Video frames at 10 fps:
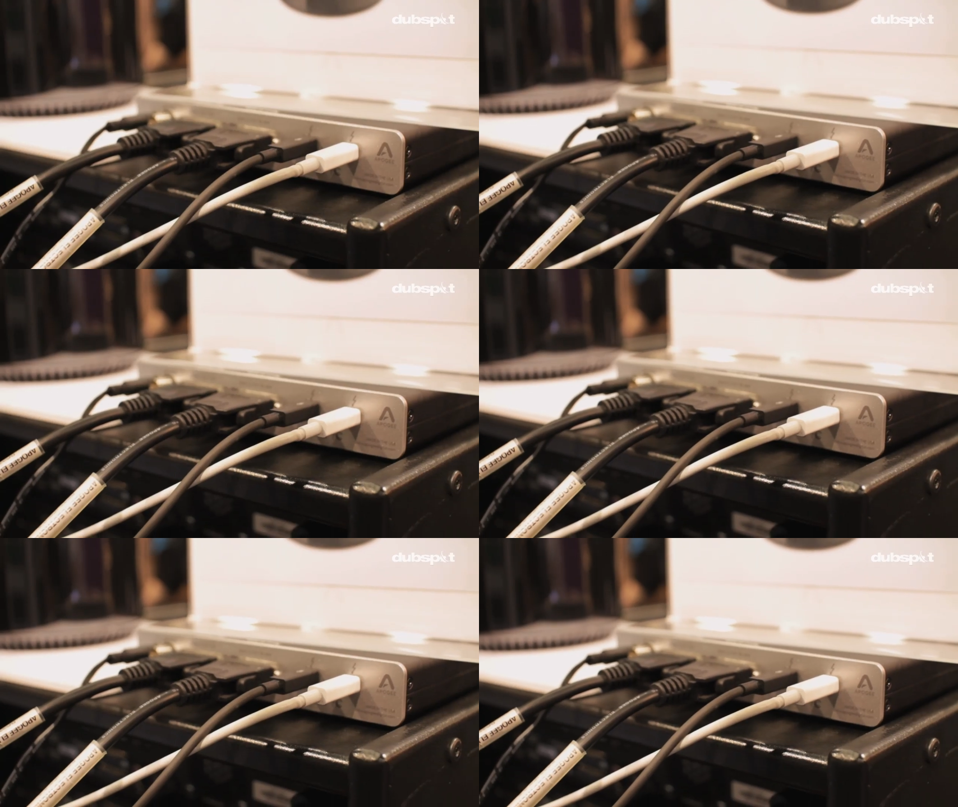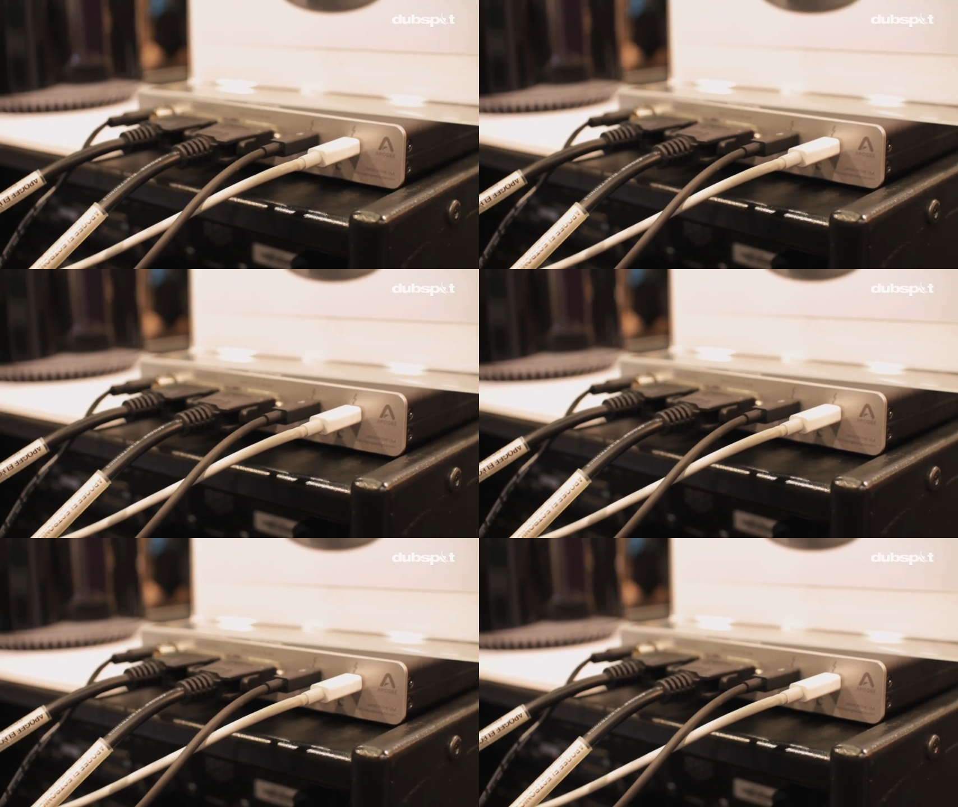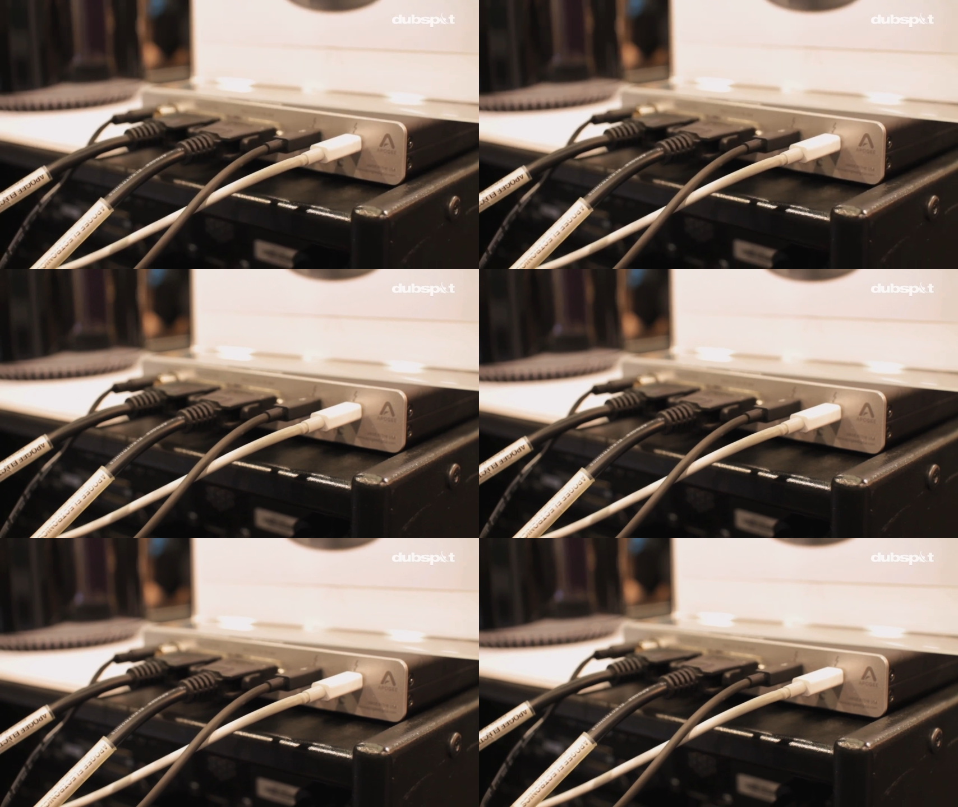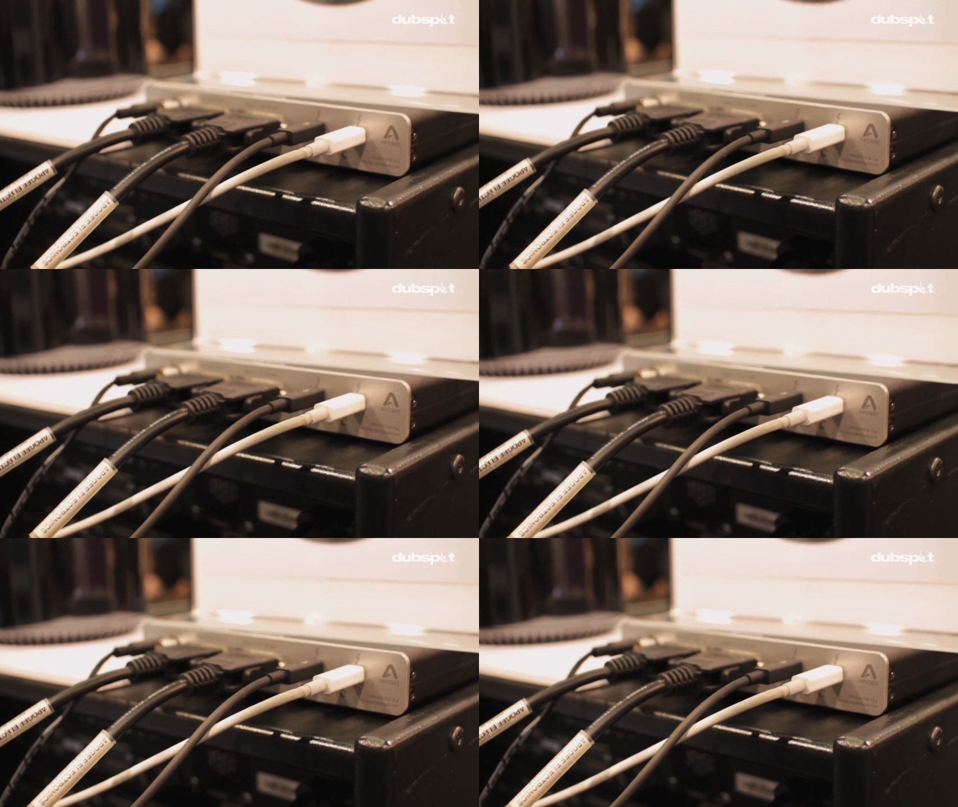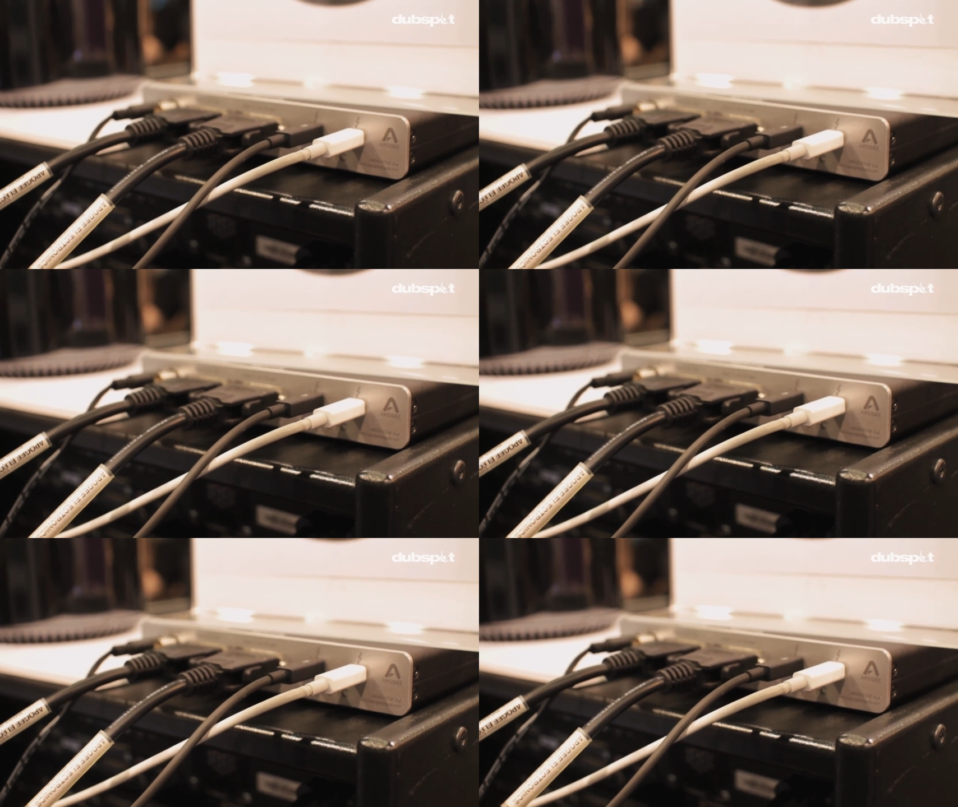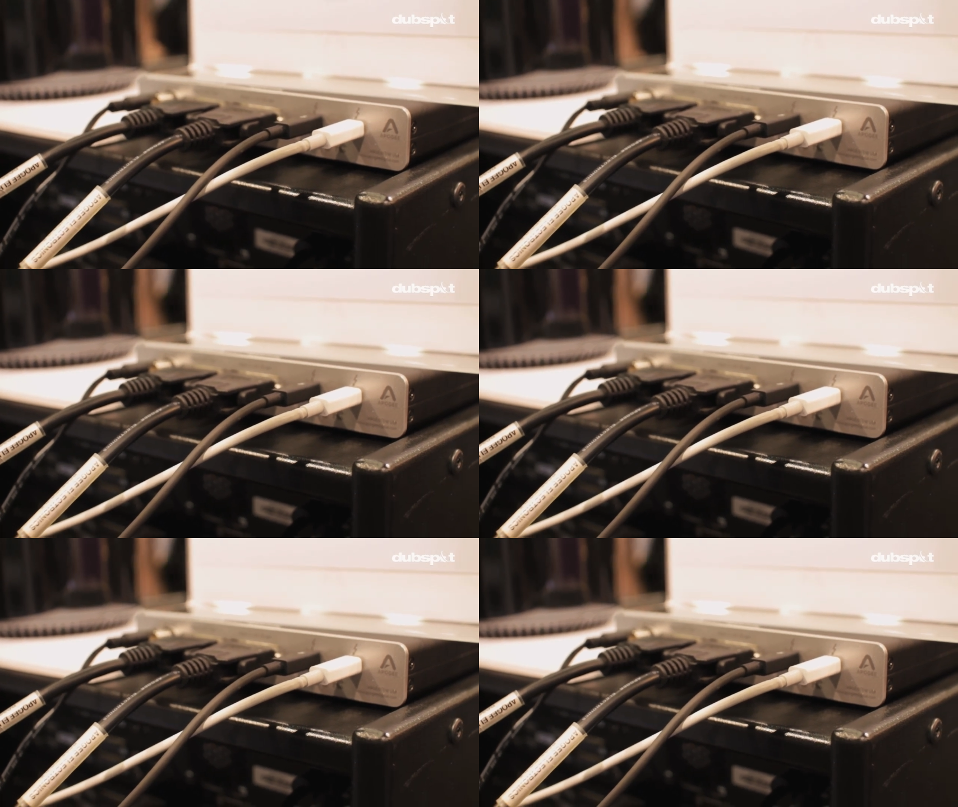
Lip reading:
[unreadable: no face in view]